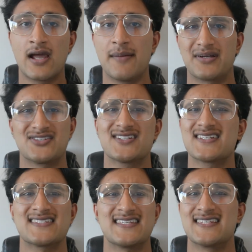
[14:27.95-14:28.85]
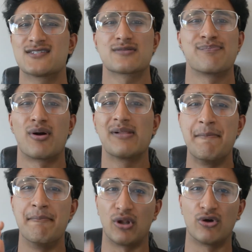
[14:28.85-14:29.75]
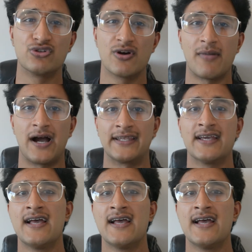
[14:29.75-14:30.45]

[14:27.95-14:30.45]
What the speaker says: But as you can see, this has probably blown your mind.